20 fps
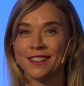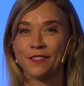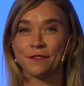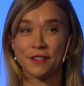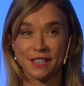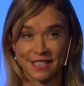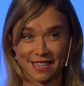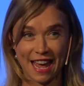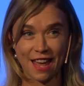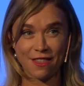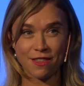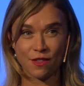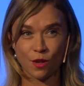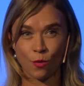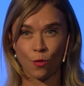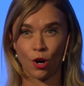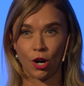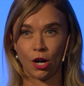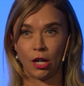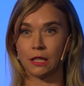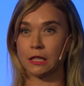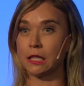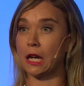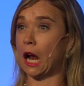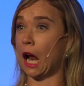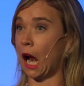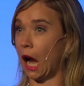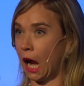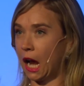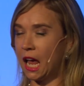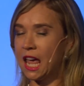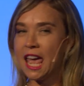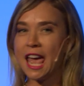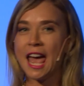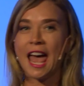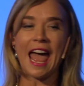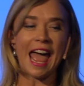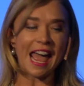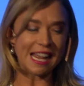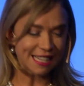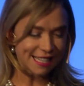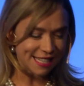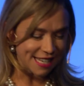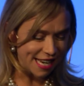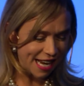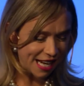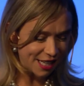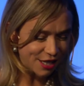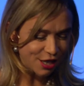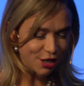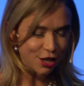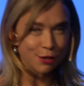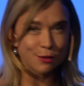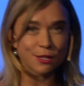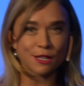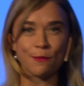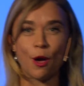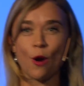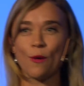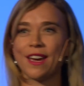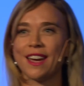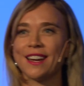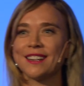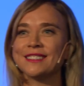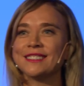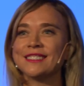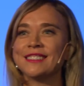for death in the world. And sitting's the new smoking,